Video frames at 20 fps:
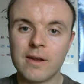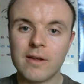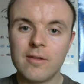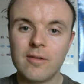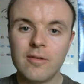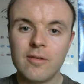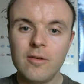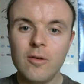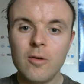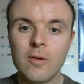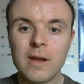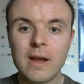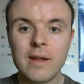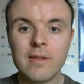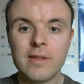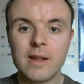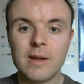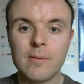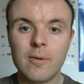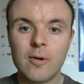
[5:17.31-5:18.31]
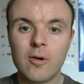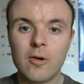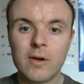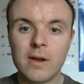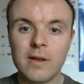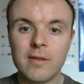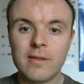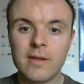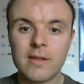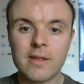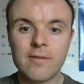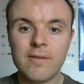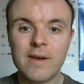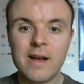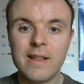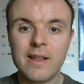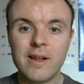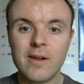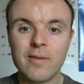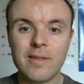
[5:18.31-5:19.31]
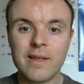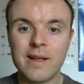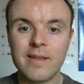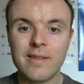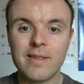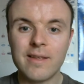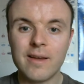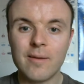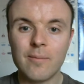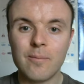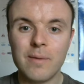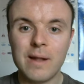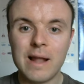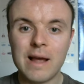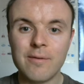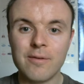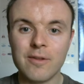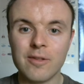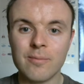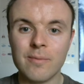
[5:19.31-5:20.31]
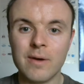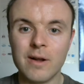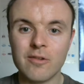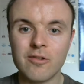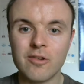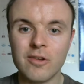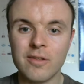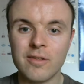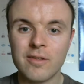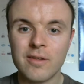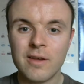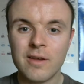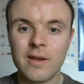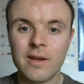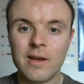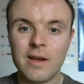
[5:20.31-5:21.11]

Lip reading: because UK cinema audiences, I find they don't tend to laugh as much as